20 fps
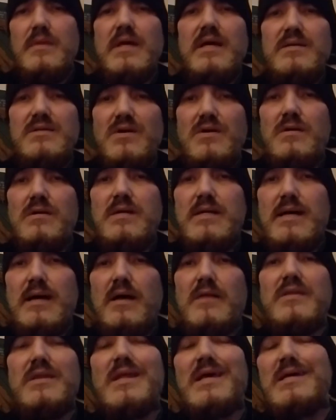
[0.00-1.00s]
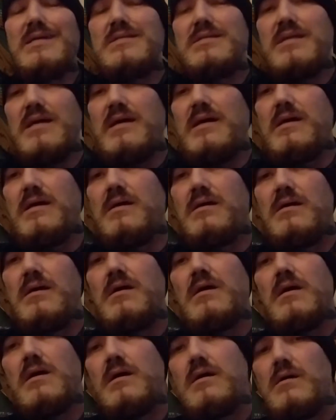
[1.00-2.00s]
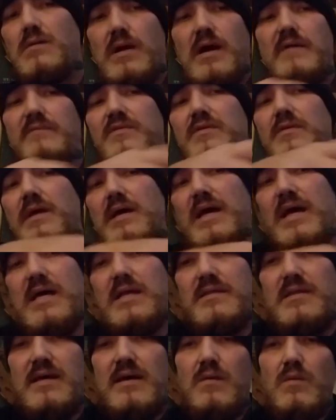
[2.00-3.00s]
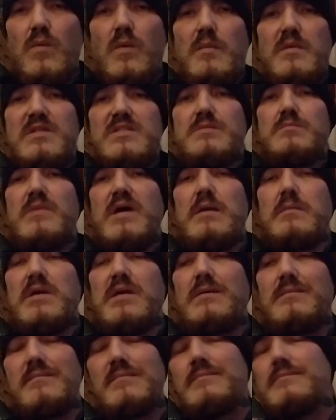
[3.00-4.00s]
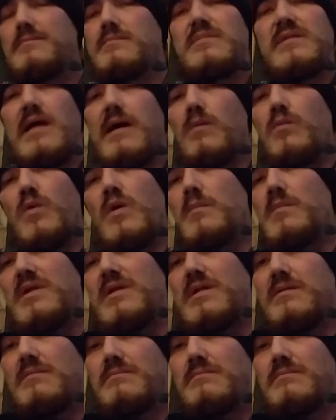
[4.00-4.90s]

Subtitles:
turned out the next day, after they ate that woman's baby, that woman